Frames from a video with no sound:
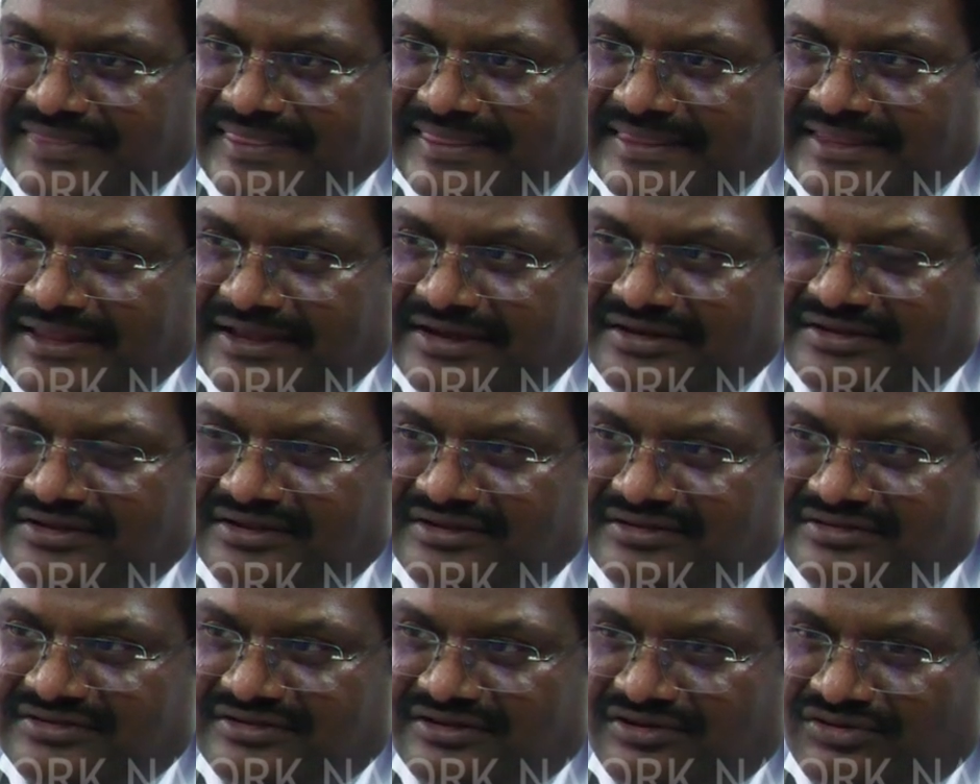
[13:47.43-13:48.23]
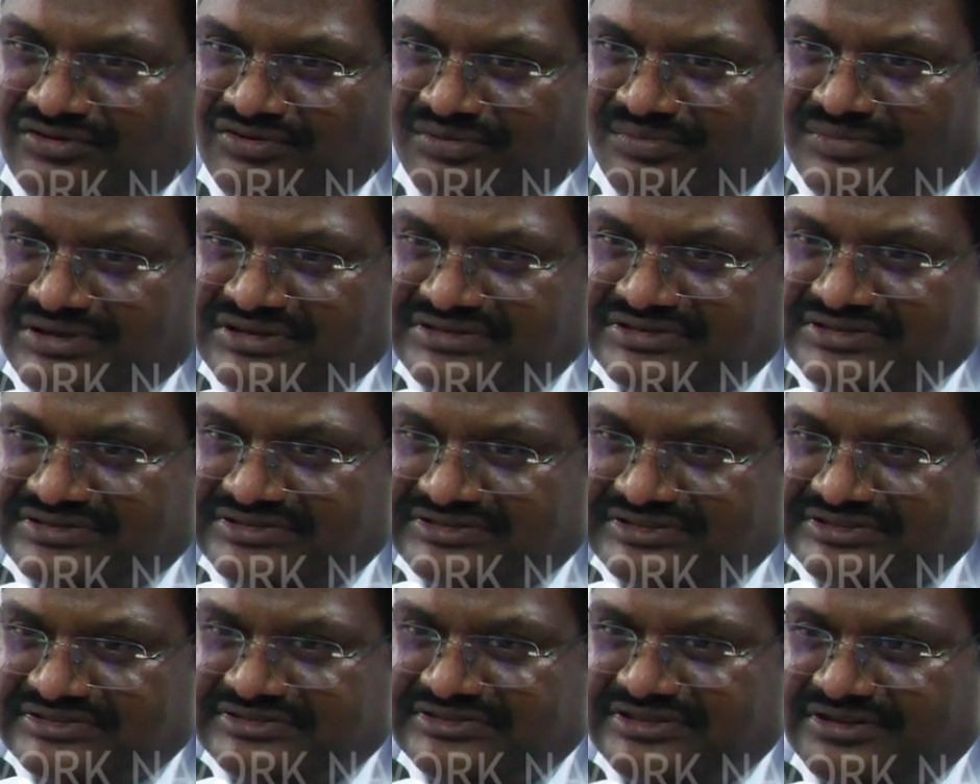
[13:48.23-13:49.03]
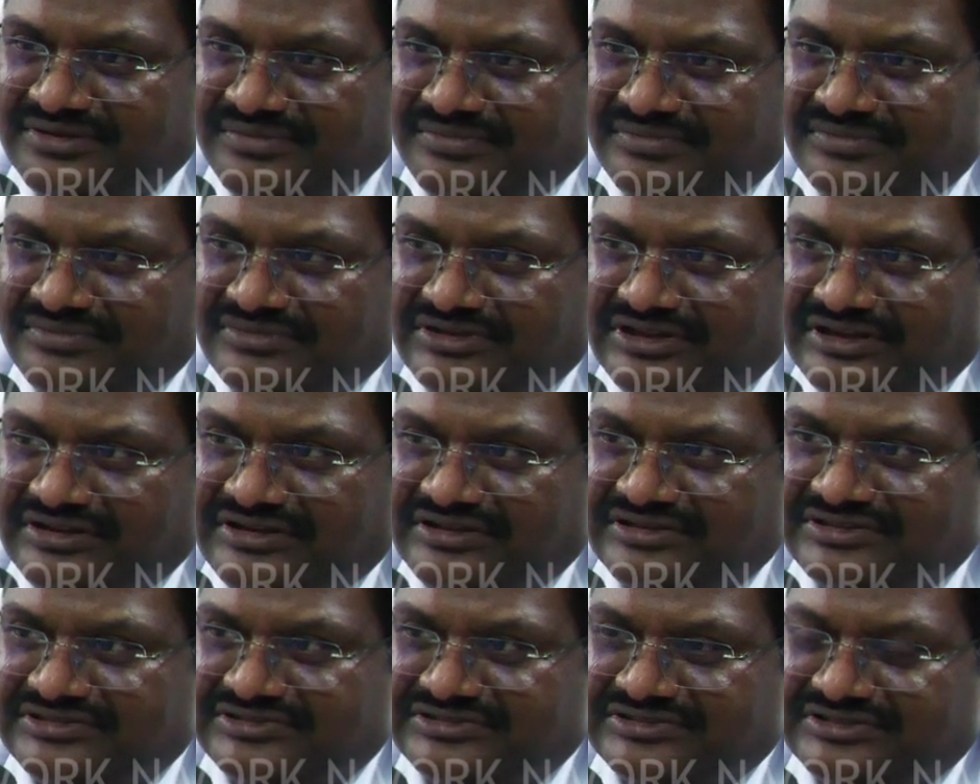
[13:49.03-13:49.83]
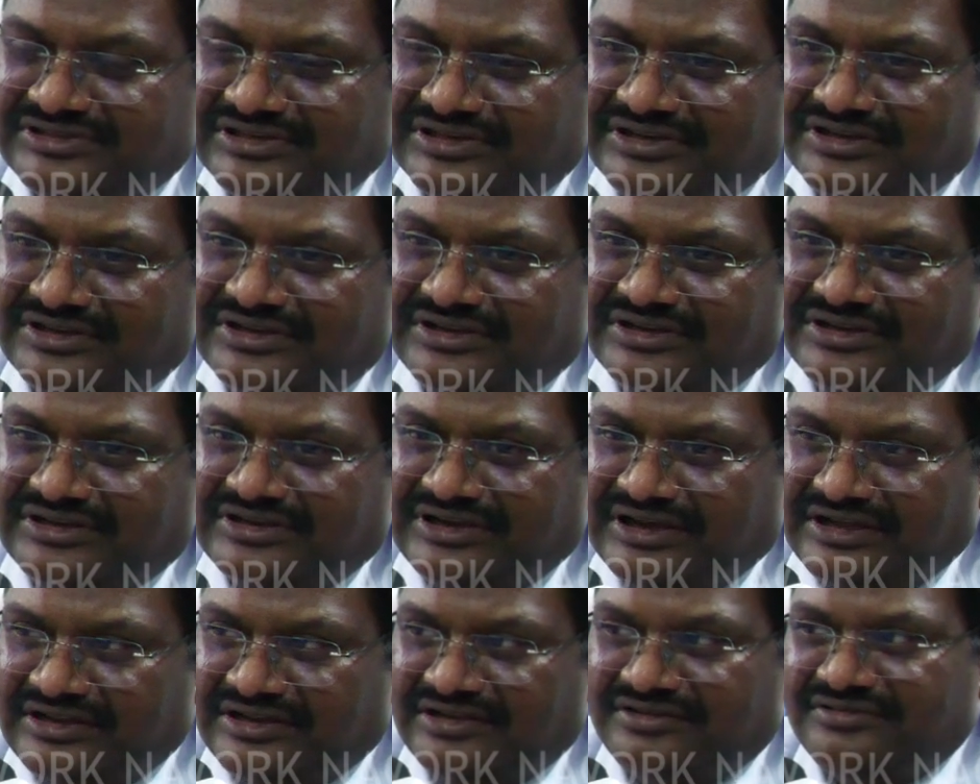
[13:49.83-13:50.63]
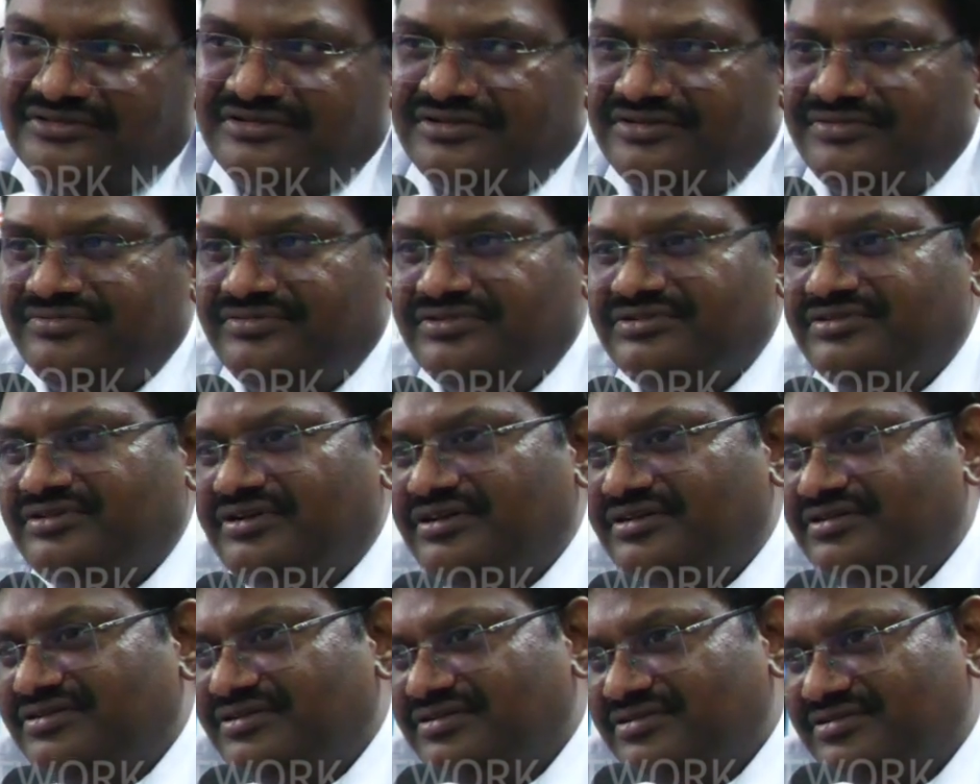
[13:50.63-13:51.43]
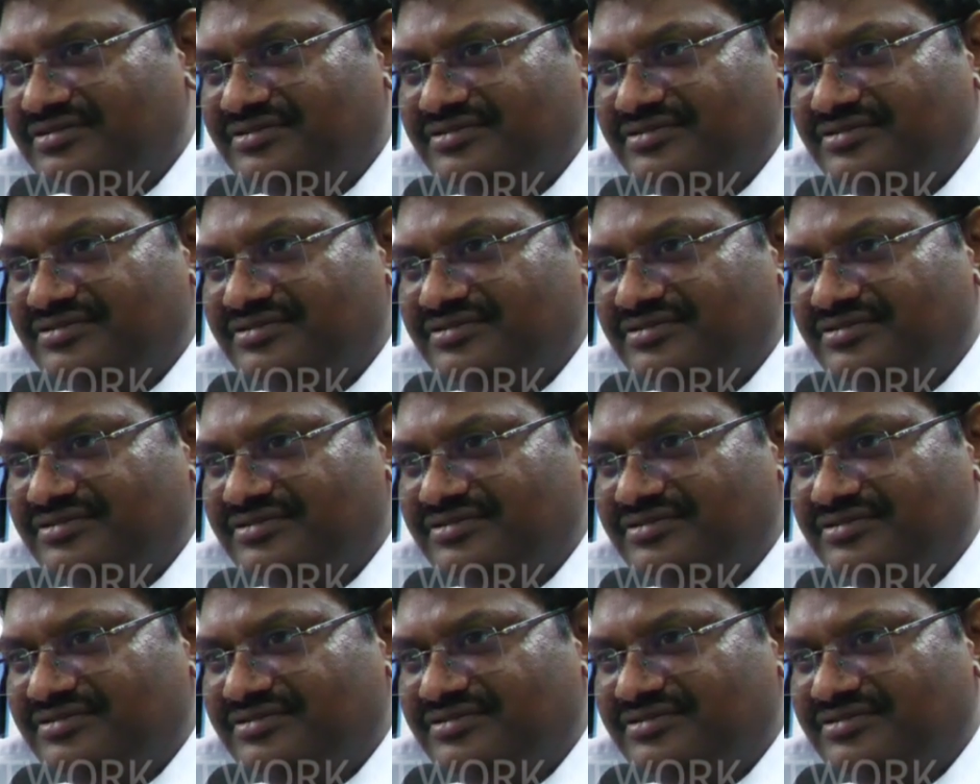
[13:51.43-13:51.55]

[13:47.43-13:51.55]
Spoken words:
That there is an automation system that is connected with our